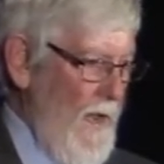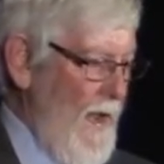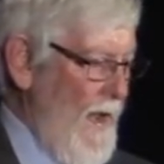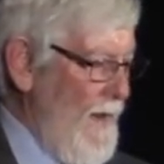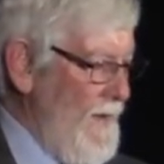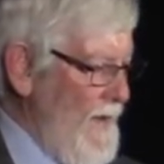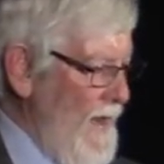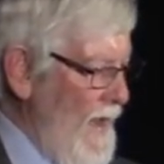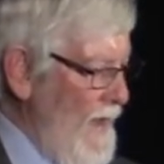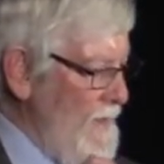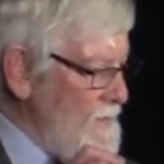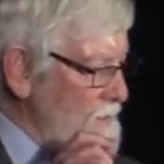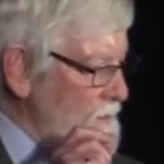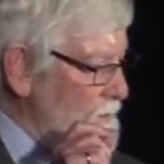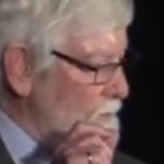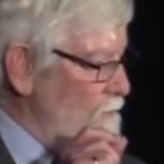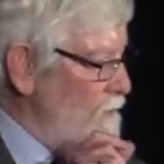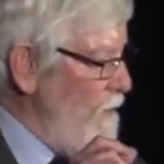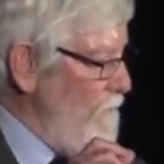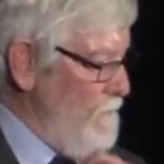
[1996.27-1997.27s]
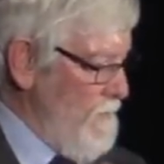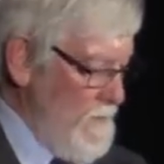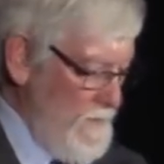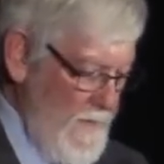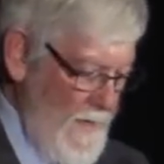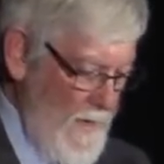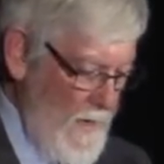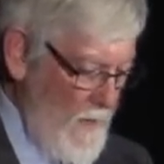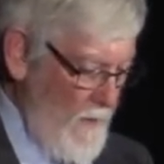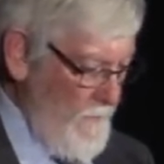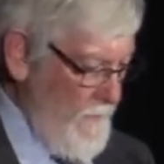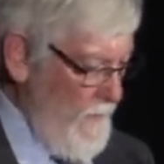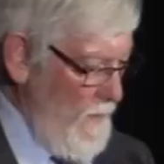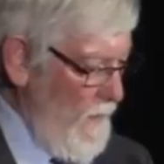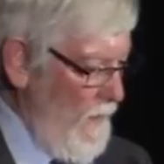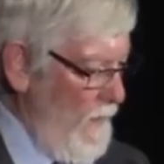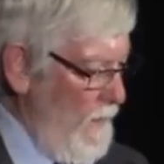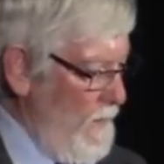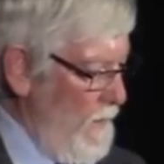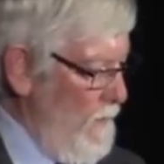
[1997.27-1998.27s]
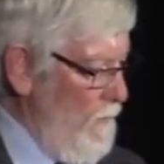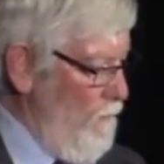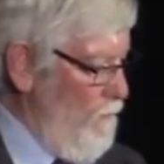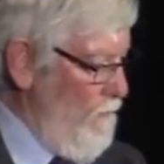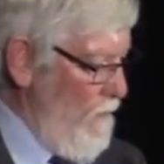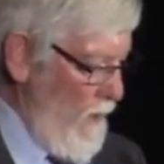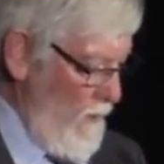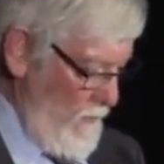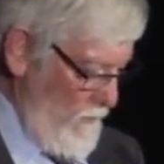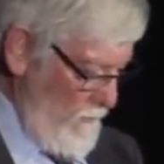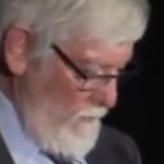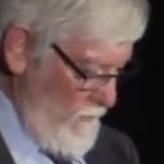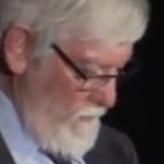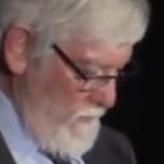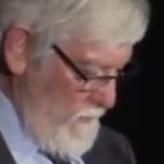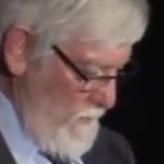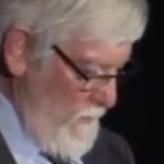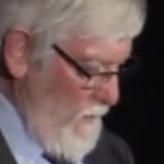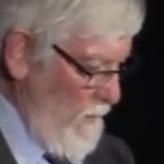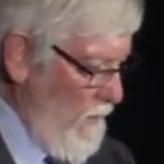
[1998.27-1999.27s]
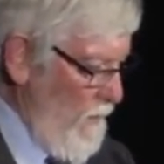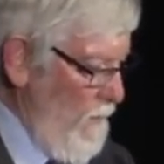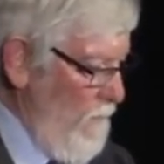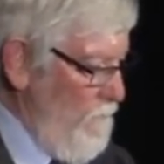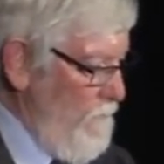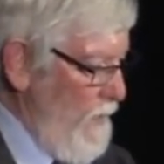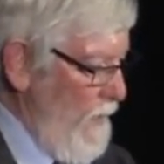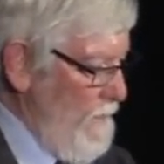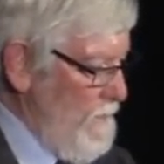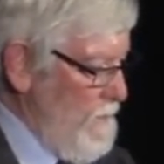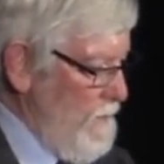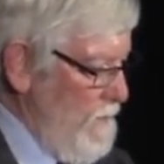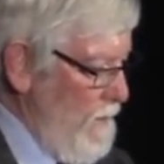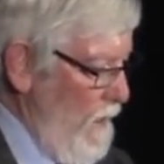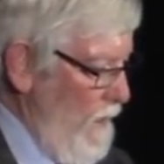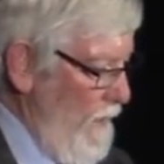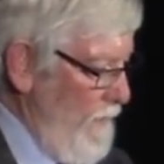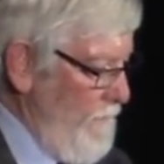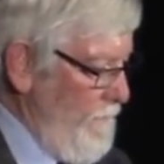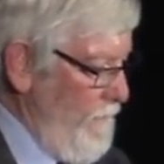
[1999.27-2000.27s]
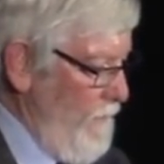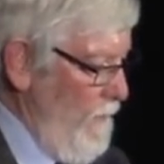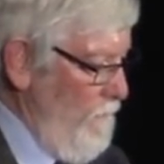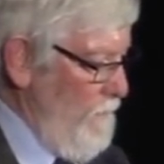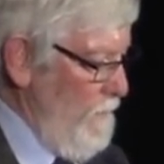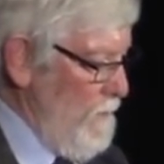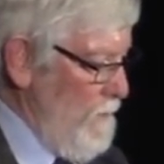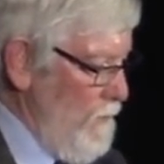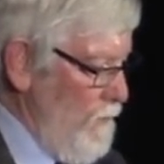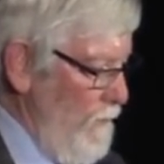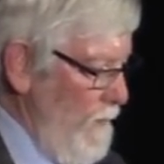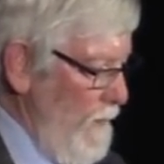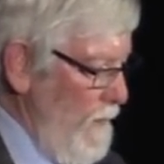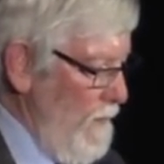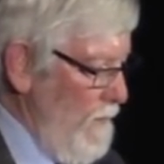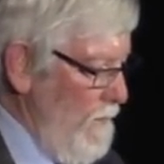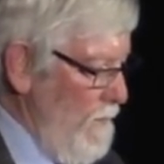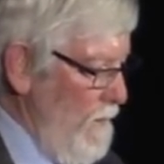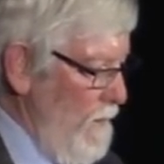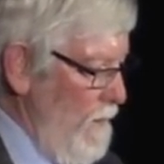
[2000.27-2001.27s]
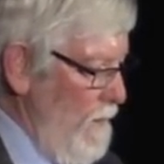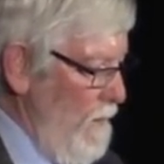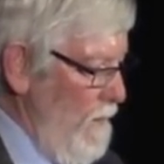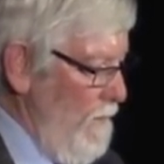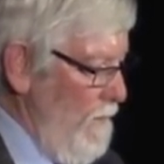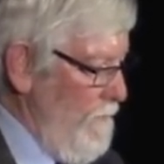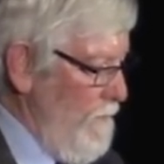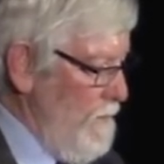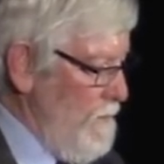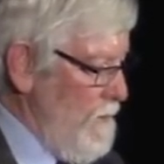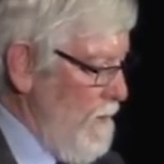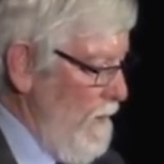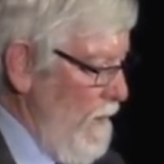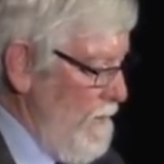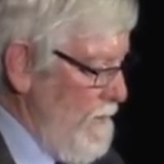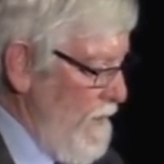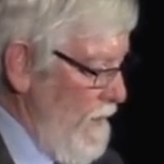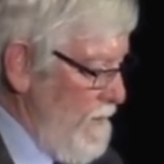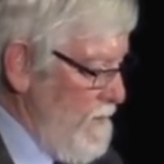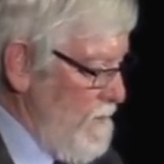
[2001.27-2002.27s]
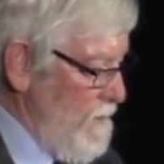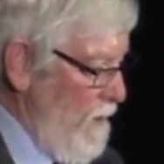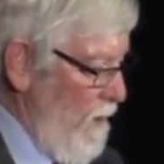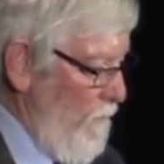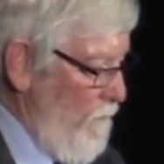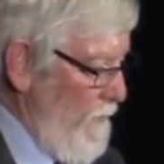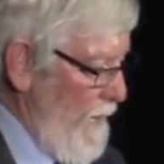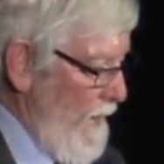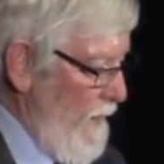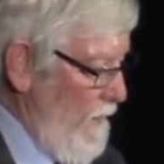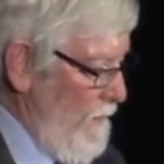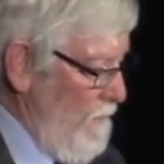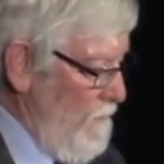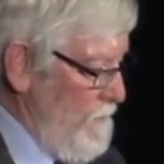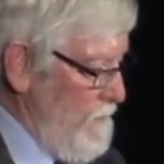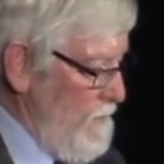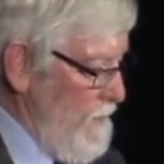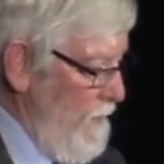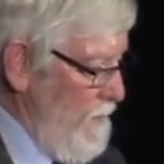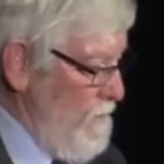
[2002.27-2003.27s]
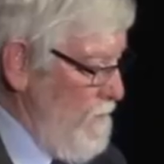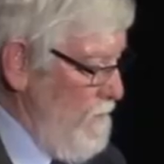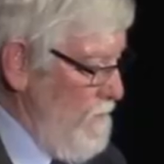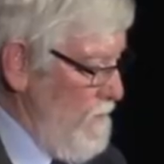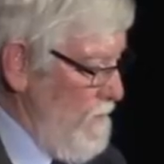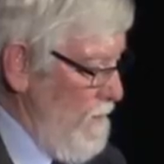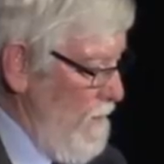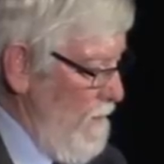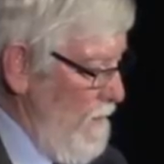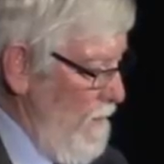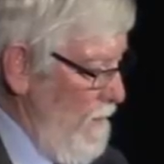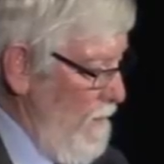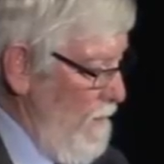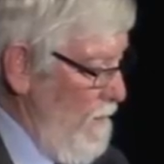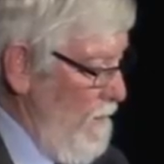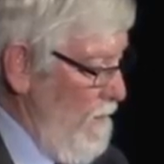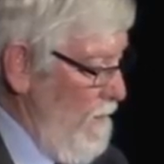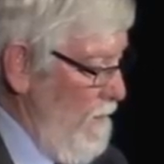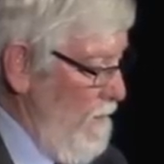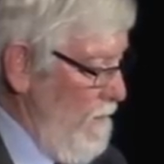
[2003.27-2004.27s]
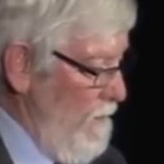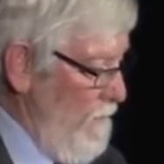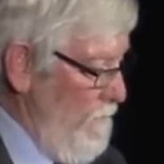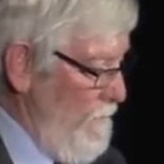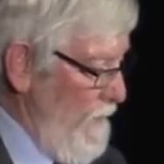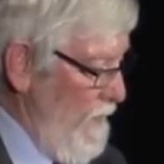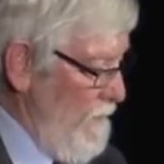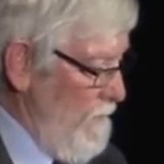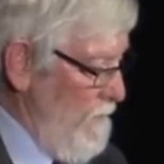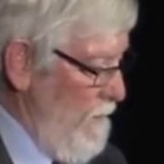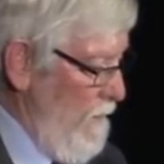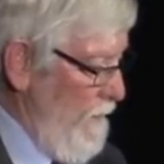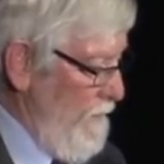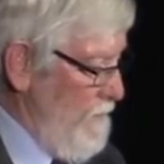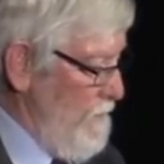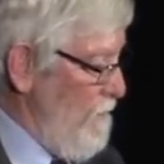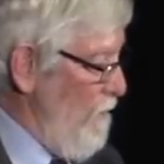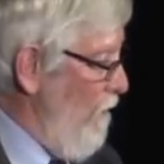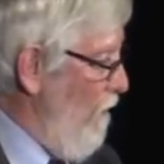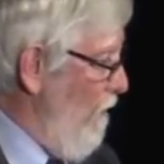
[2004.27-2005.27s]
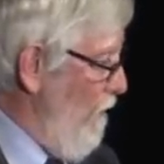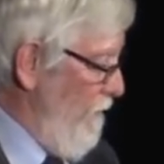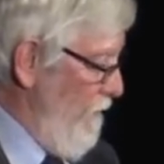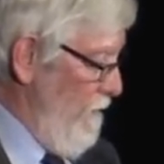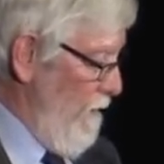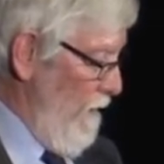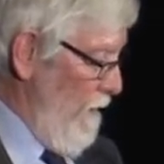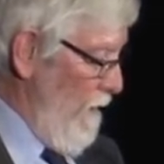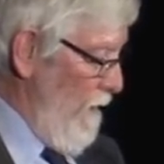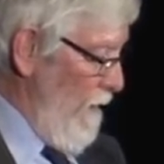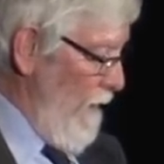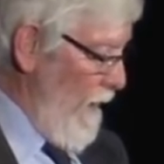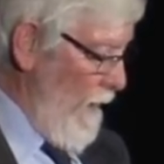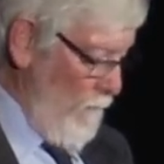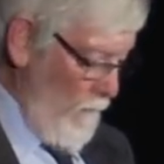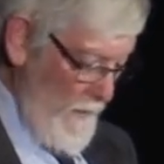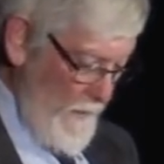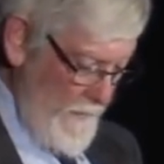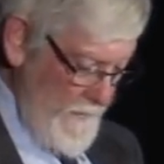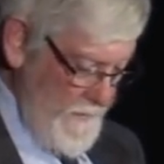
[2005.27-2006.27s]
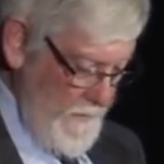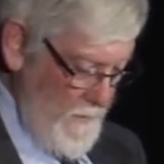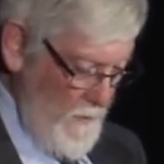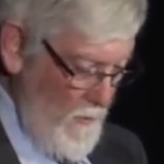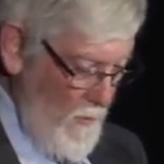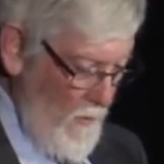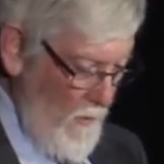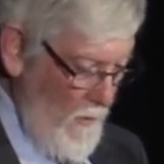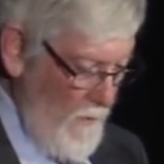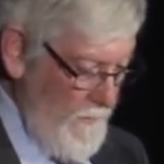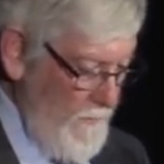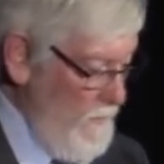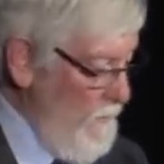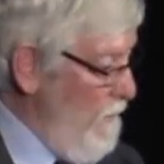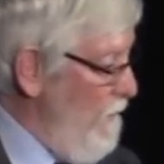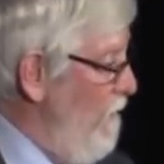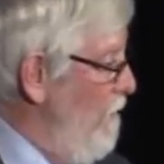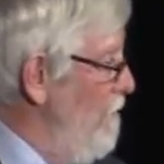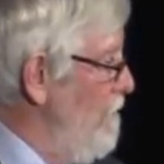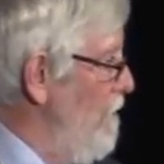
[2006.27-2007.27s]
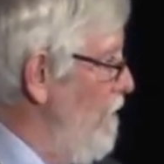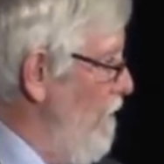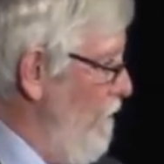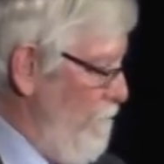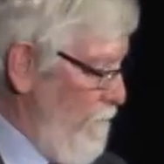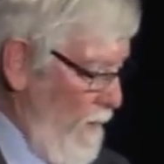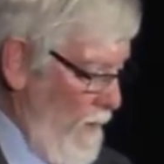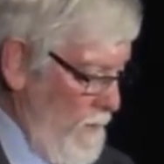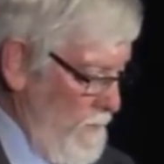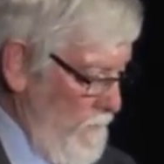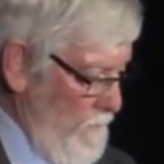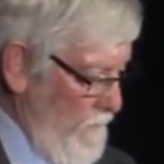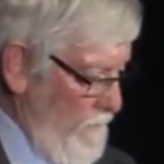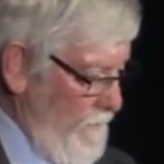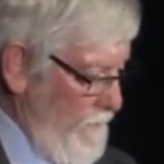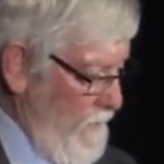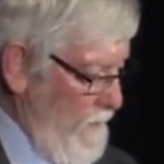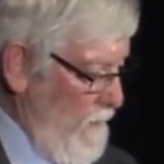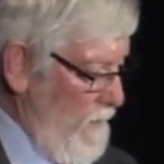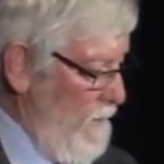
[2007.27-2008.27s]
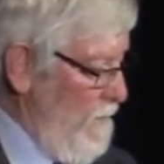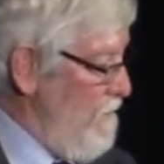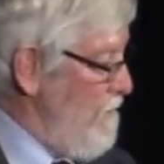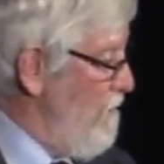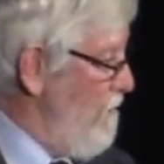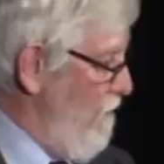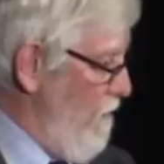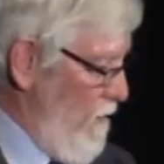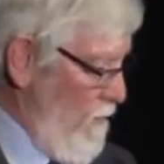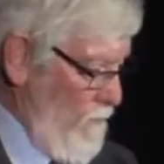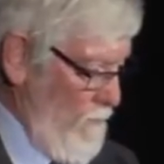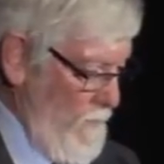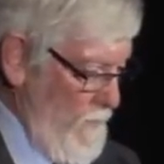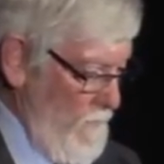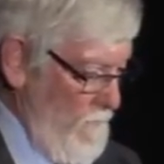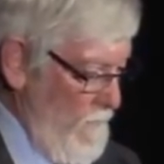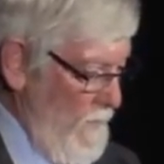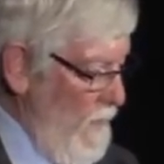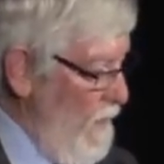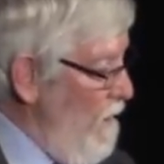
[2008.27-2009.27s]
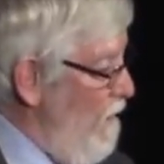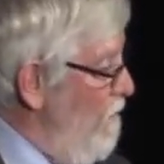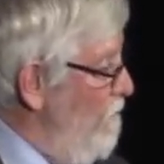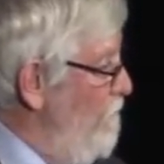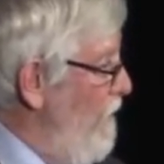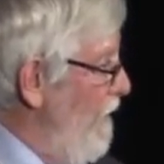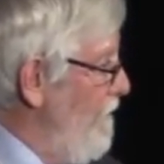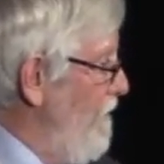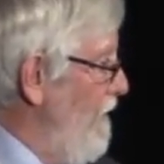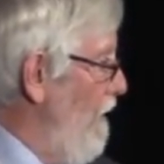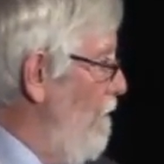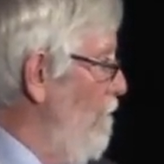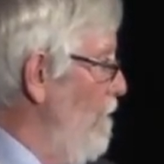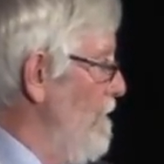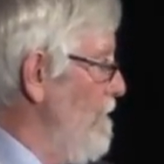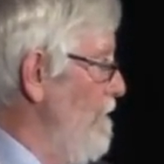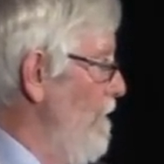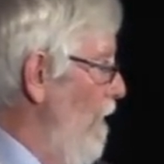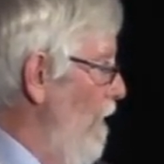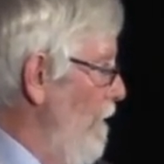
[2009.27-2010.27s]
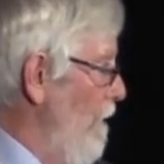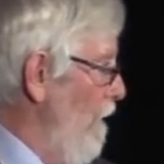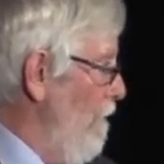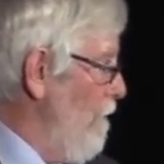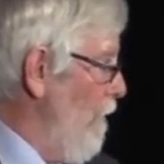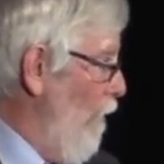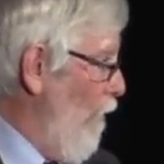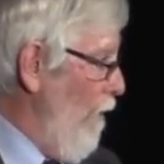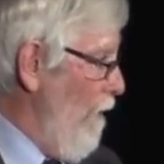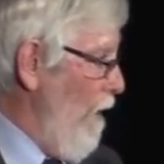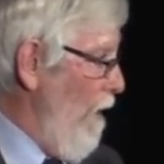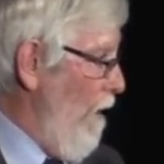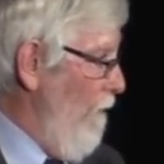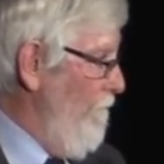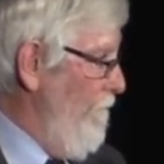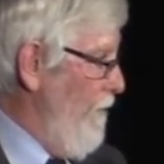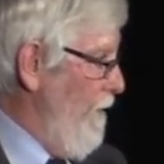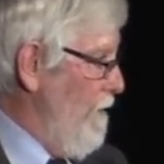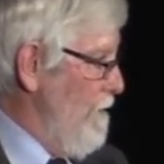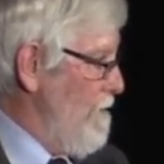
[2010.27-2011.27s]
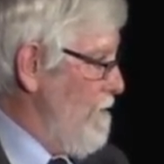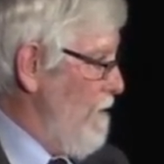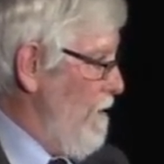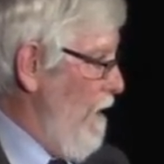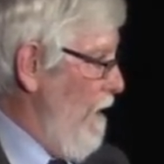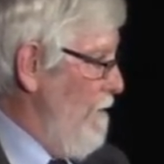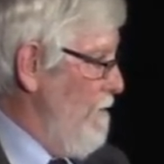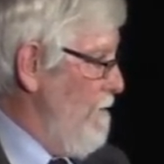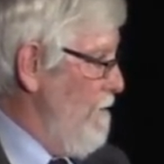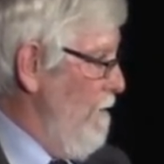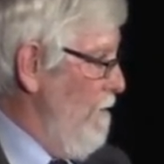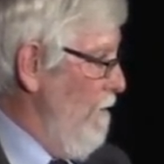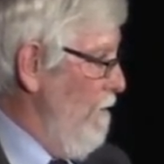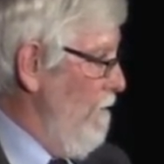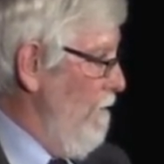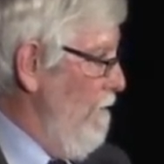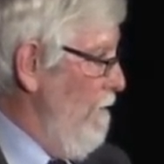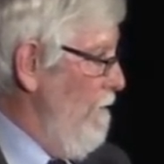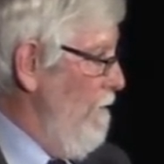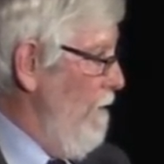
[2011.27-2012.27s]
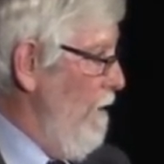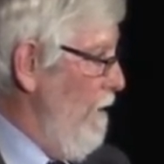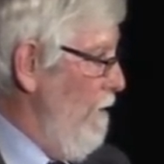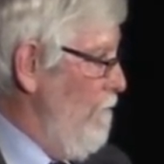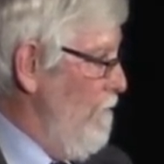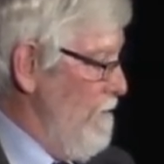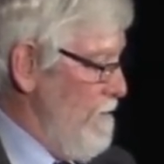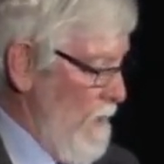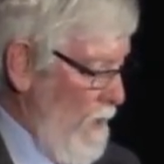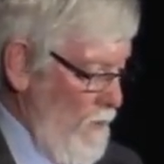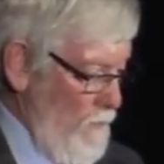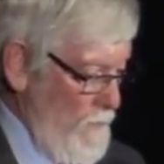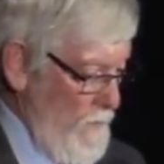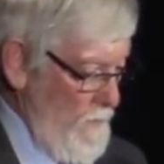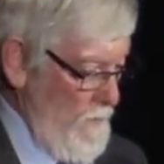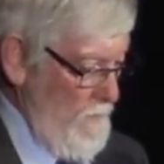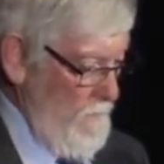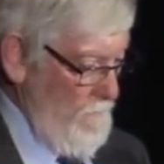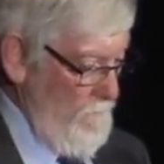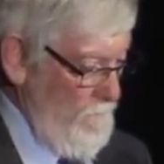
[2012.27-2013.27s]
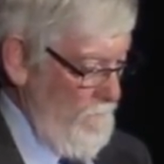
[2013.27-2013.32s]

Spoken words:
And as it drips down, it erodes bentonite from between the geotextile panels. As you see here, the bentonite is gone. And where has it gone? To the bottom of the slope. But that was not at all obvious until it was opened.